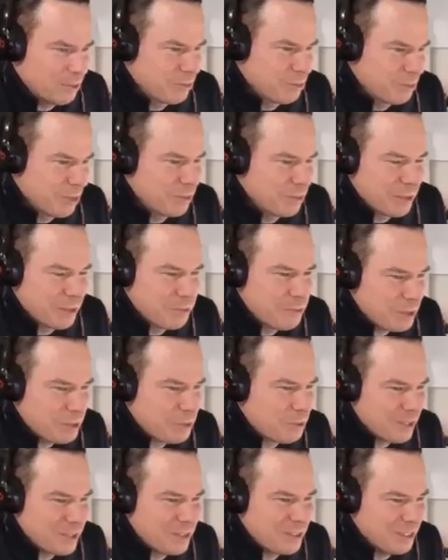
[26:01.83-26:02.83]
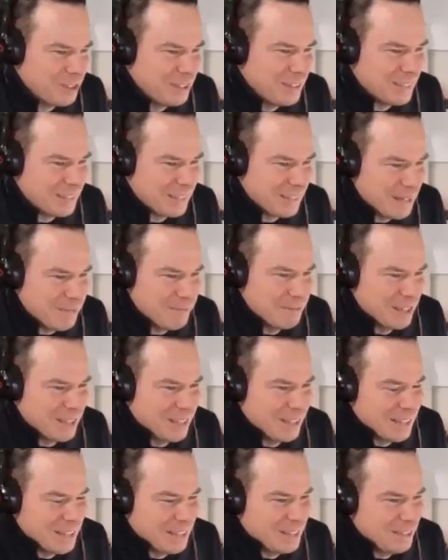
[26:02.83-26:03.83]
I was like, which question on the assignment
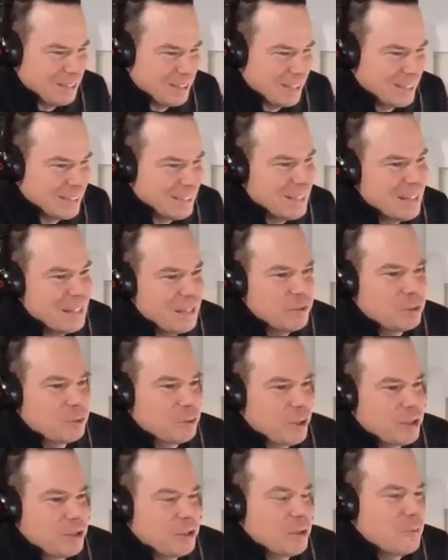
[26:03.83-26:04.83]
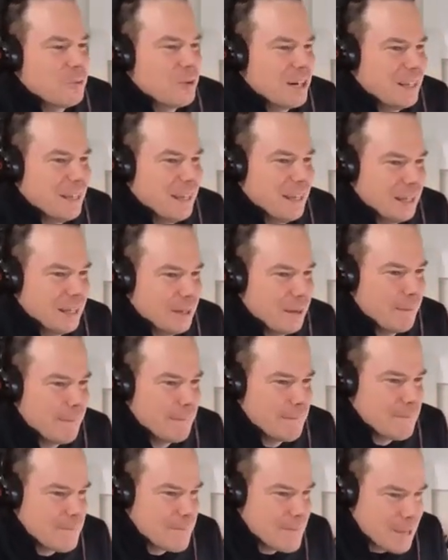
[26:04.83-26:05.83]
did I do this? It was question 1A,
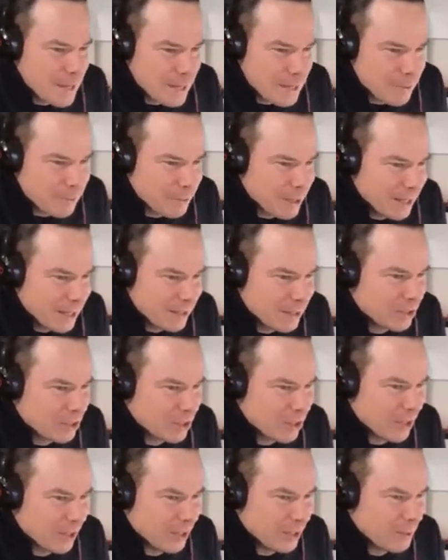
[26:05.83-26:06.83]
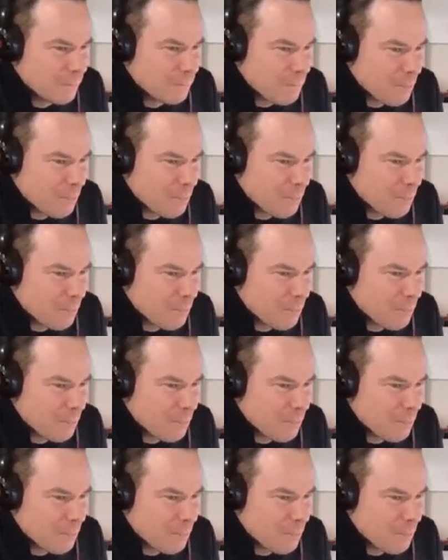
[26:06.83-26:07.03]
right at the start.